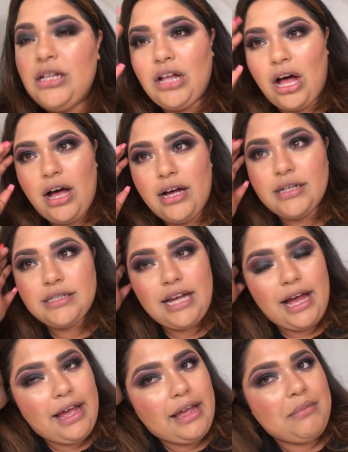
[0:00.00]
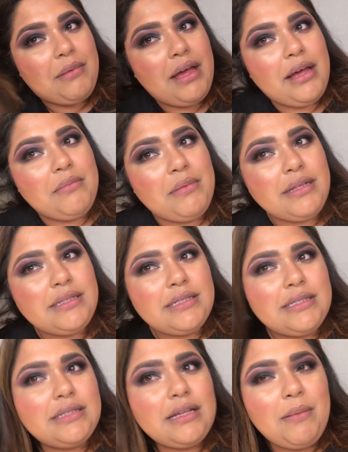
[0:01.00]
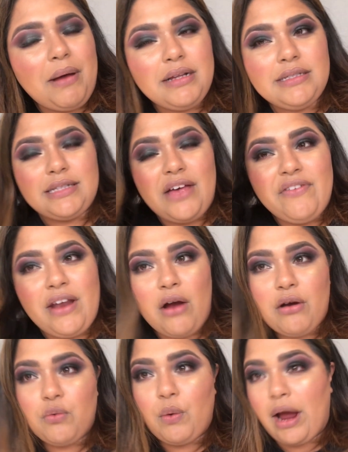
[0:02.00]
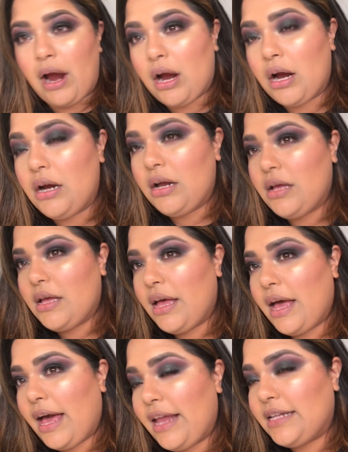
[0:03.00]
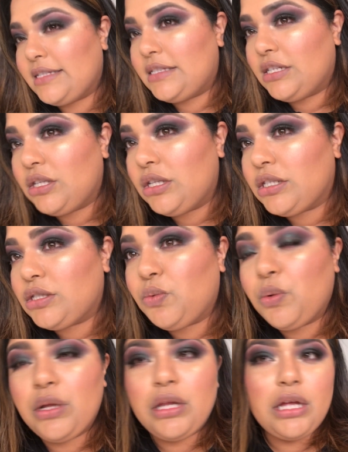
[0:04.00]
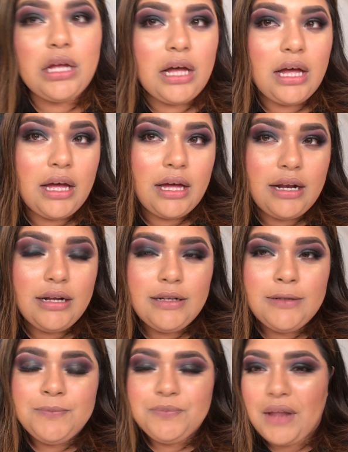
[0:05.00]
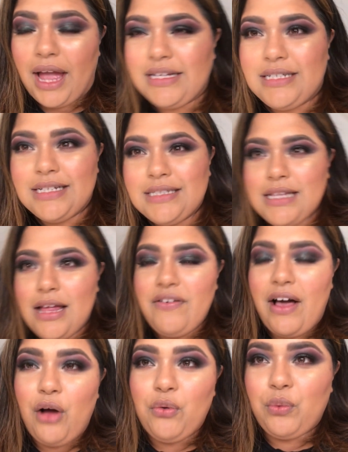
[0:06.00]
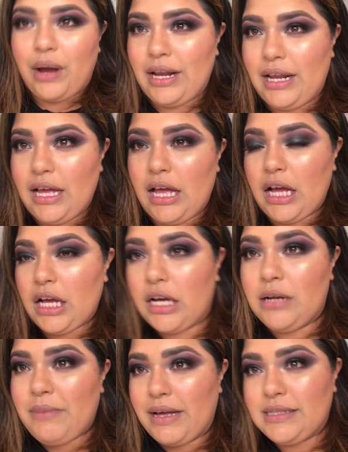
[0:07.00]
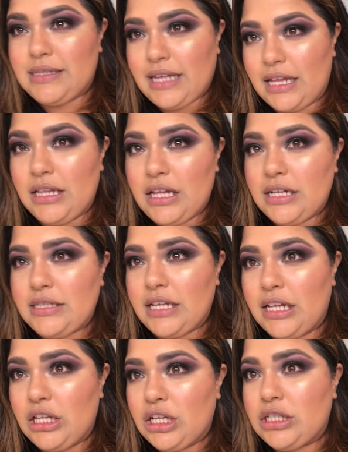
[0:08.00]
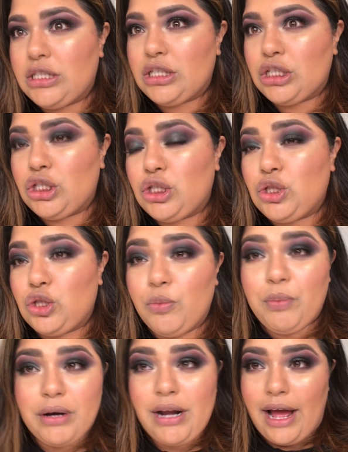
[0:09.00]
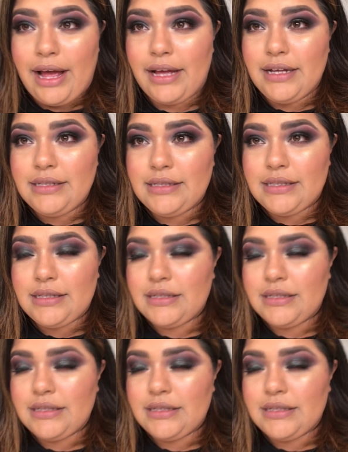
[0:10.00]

long time. Um, It's about a seven hour wear and it still looks really good. I just love how radiant and good my skin looks. It looks super nice